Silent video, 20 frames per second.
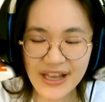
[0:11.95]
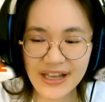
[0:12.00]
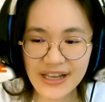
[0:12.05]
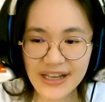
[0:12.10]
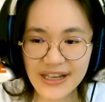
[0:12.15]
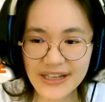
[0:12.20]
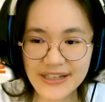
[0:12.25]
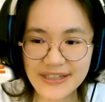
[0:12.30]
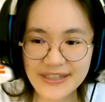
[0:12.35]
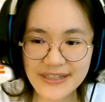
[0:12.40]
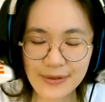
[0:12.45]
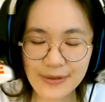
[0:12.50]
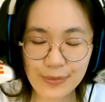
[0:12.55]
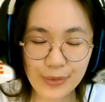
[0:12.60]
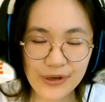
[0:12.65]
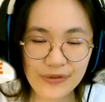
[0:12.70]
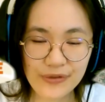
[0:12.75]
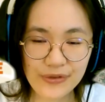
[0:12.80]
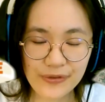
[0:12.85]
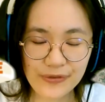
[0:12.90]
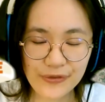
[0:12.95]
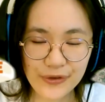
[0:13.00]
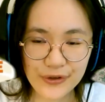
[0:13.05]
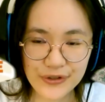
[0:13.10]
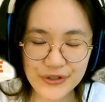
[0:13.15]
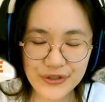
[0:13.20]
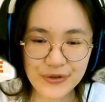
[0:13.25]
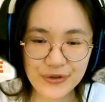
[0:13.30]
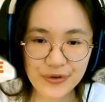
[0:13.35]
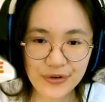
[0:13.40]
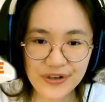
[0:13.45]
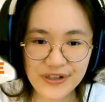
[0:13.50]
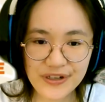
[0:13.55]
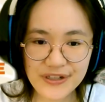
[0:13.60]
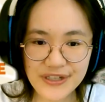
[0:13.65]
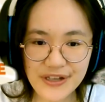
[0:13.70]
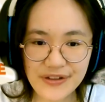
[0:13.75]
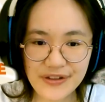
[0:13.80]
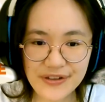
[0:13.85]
It's one of the first stories in